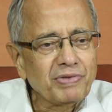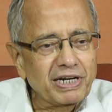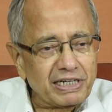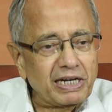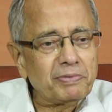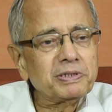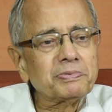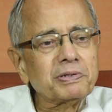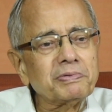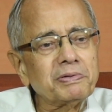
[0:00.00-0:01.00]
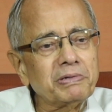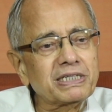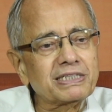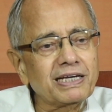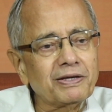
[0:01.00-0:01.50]
Entertainment is becoming a
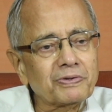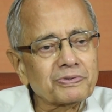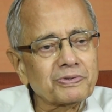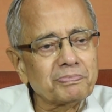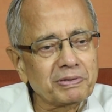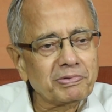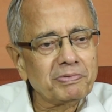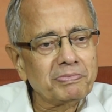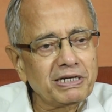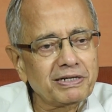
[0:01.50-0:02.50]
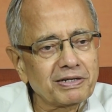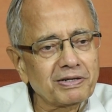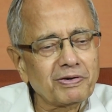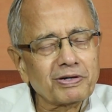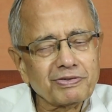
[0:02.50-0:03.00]
big thing. So people build a
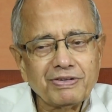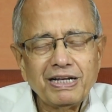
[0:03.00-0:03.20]
lot of.